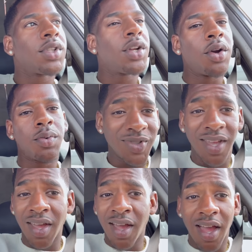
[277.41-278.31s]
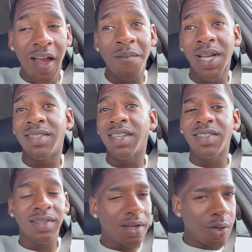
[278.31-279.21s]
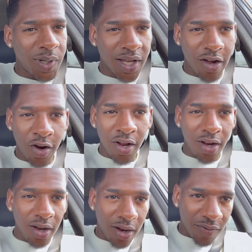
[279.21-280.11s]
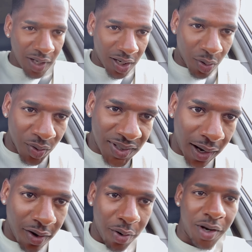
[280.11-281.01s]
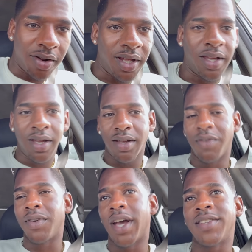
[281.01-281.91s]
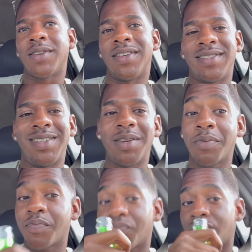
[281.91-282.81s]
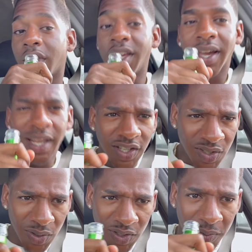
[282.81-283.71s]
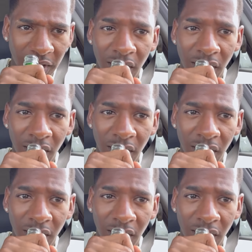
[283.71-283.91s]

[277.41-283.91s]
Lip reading: You know? And my skin's glowing. I've got a lovely little tan going on here, if you guys can't see. It kinda suits me.